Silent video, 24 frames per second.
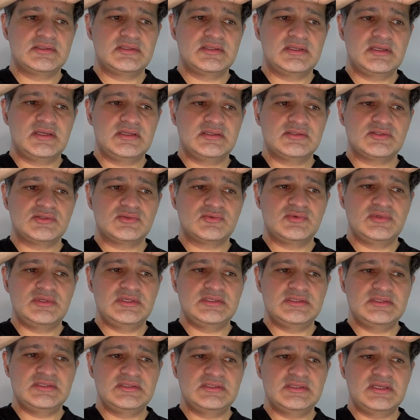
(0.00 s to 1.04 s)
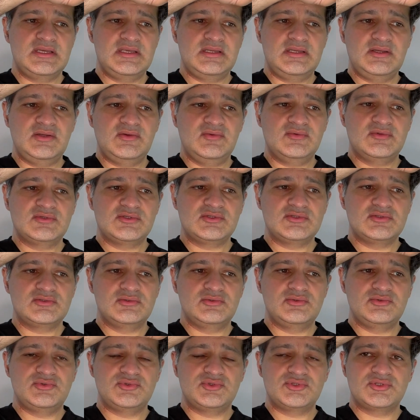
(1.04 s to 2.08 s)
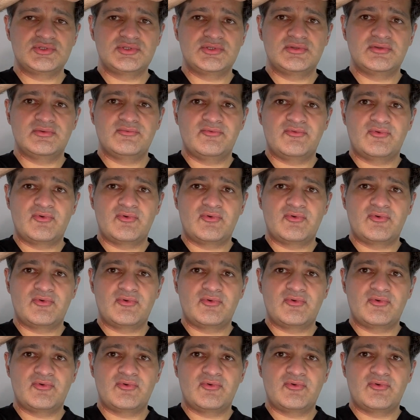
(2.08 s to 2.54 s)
that squeezes any of the solution